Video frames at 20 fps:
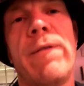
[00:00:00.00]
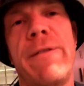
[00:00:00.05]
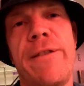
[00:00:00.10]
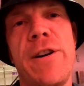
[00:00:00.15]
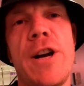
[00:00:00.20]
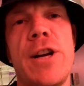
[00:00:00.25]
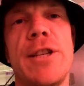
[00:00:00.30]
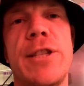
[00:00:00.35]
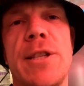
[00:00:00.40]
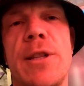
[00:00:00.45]

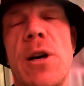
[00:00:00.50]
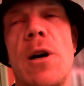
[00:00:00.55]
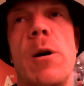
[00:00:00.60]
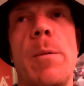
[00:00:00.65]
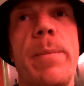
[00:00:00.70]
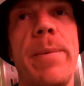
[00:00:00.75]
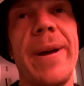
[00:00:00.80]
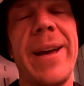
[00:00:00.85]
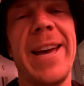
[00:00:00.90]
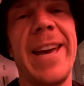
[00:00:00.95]
first
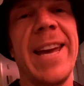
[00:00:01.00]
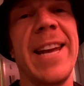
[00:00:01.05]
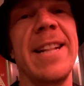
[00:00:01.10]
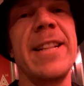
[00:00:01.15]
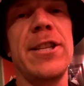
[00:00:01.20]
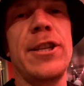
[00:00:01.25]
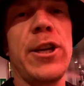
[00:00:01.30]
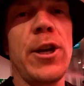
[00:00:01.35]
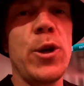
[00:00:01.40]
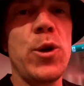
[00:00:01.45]
stop
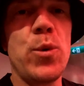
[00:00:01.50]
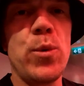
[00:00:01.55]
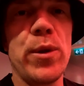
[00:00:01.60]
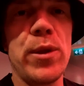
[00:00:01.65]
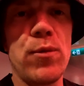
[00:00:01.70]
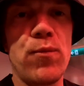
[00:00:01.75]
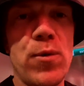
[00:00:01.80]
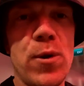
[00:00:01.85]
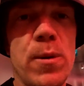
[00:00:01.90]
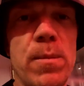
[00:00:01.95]
into
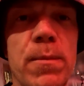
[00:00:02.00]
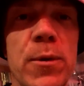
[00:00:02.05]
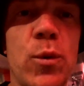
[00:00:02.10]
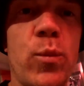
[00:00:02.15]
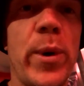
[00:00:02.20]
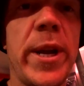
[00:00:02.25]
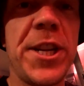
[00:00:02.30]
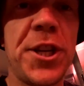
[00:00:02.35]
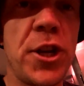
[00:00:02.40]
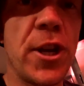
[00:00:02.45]
the rooms,
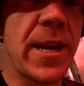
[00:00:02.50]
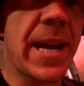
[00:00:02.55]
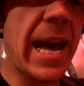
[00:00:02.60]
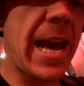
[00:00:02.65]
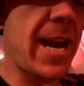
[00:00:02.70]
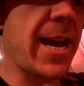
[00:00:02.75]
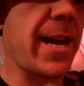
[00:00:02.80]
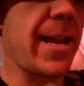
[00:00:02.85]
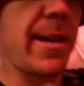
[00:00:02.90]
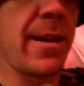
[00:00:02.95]
which you
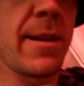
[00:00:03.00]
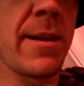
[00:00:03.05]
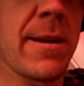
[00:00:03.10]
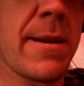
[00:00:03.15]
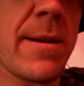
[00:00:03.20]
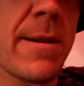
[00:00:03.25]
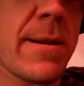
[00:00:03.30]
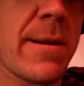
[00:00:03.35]
get in